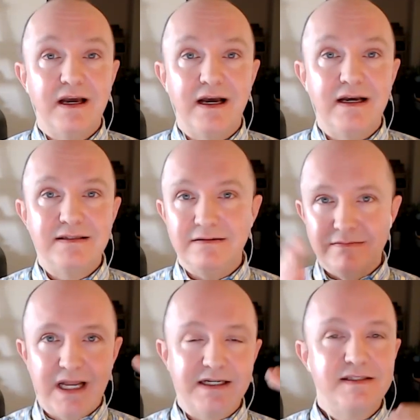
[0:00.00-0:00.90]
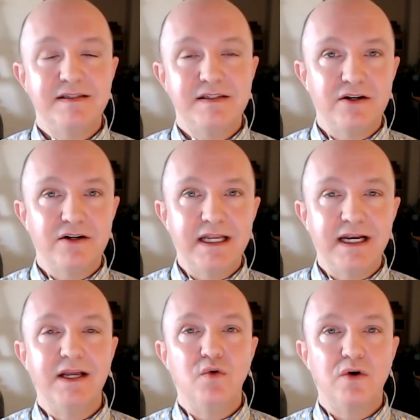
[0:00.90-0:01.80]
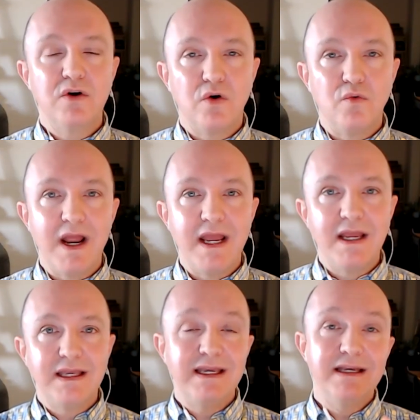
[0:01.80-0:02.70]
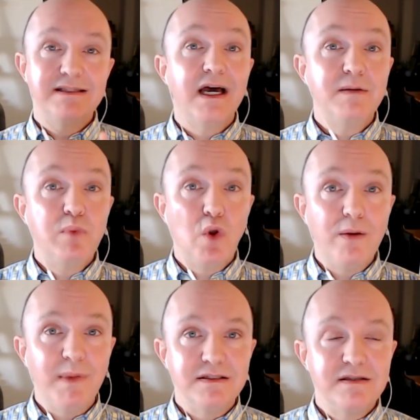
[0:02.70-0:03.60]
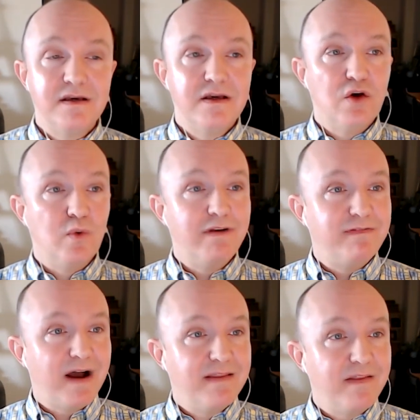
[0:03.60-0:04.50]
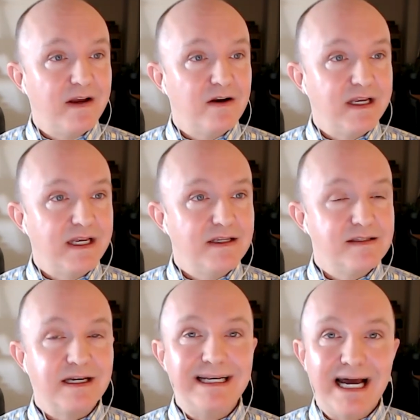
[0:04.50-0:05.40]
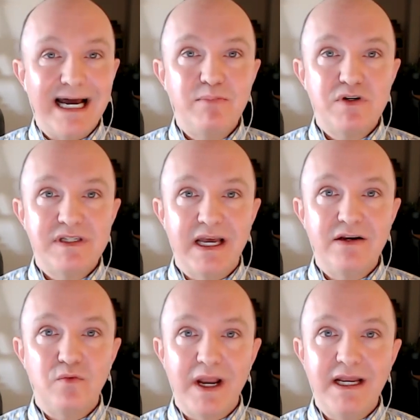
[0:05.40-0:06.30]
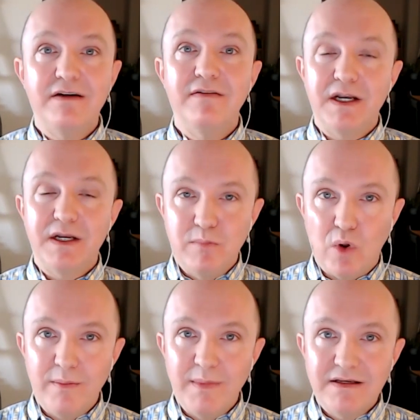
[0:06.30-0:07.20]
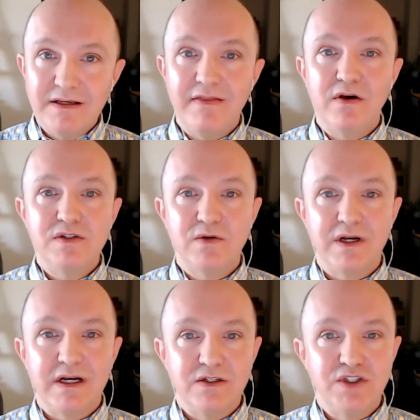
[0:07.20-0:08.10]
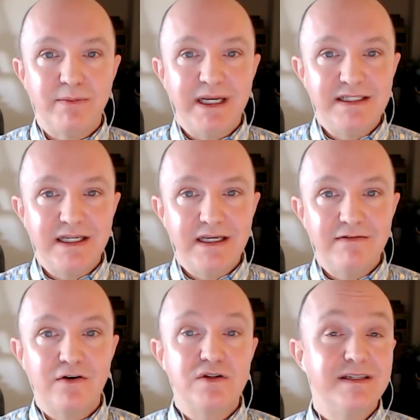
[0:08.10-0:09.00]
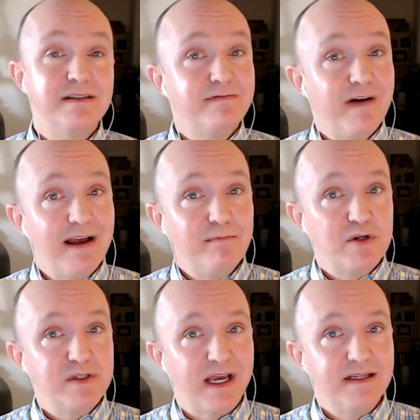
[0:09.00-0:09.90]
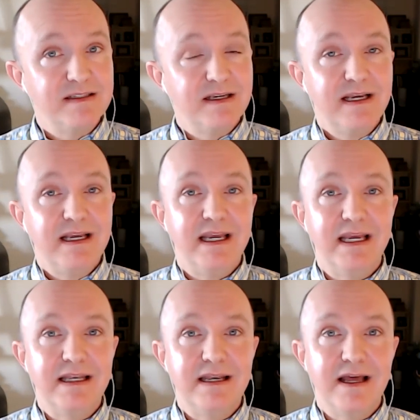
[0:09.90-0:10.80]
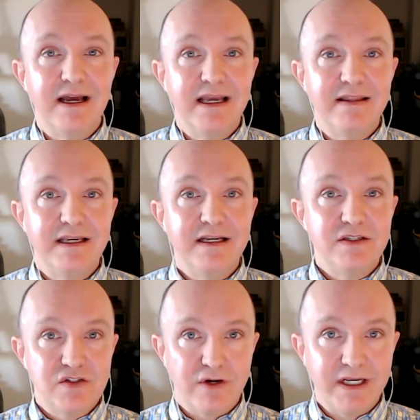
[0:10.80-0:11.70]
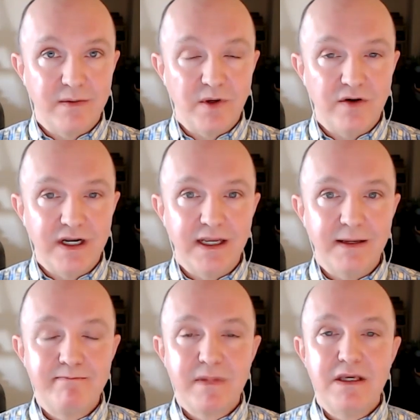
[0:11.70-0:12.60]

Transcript: uh, not necessarily in any order or rank, is unemployment. We find that there is a 9% rate of unemployment in those who are LGBT versus 5% in, uh, in the straight community.